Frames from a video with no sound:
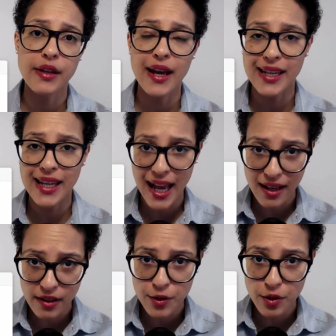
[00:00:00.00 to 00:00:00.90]
a
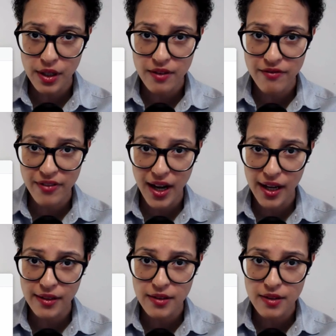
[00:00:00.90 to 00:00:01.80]
calendar
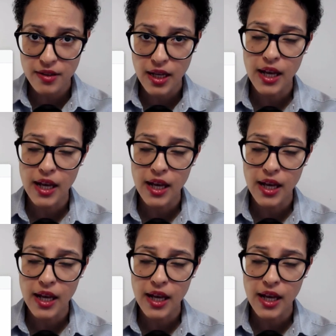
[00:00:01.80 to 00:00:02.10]
invite,